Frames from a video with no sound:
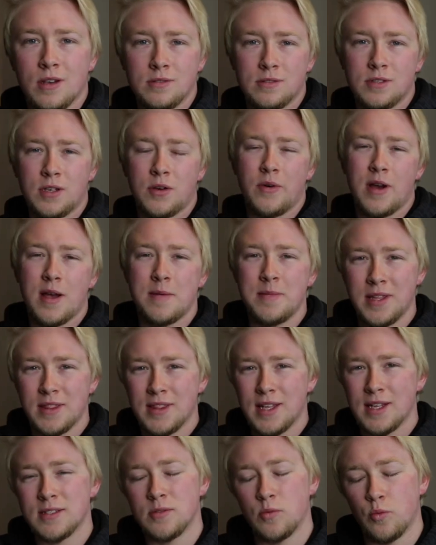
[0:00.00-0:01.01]
So, I mean,
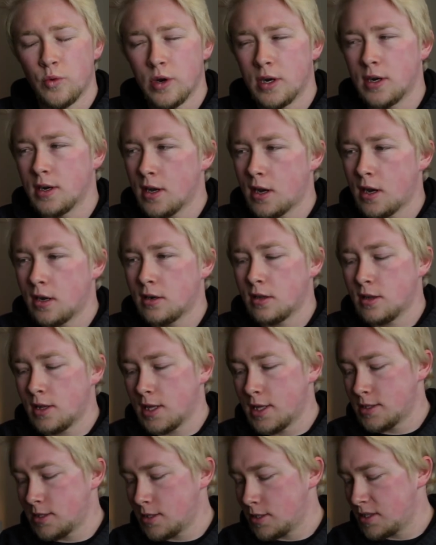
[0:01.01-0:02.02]
that's one con of the
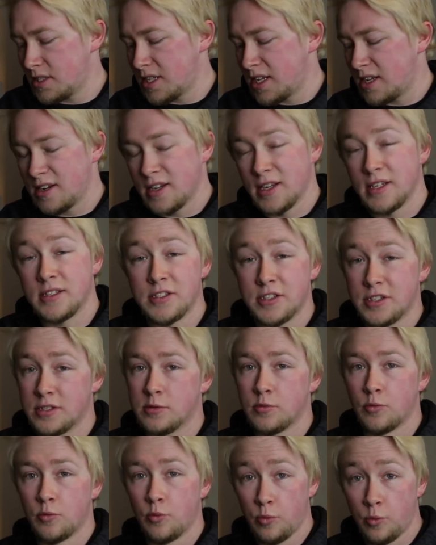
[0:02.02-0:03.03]
lens, is that it's
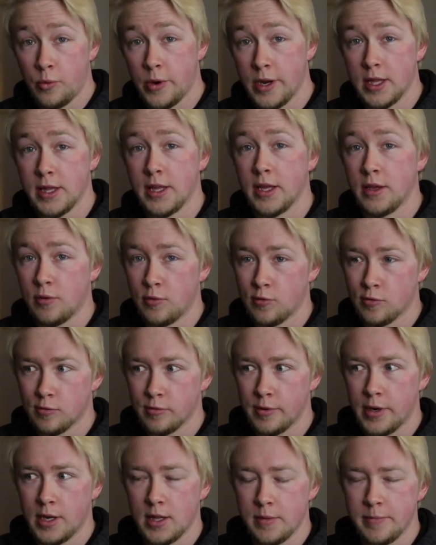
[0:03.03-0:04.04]
just really,
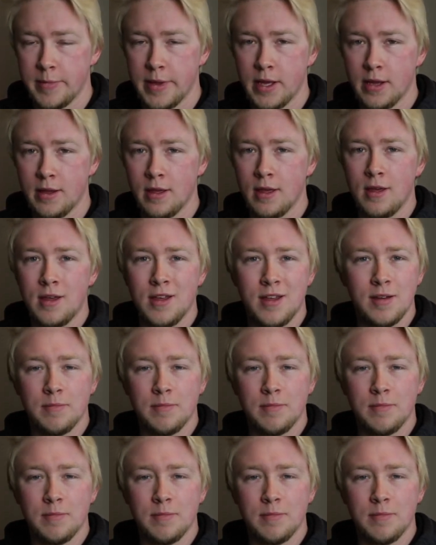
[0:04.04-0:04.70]
really big.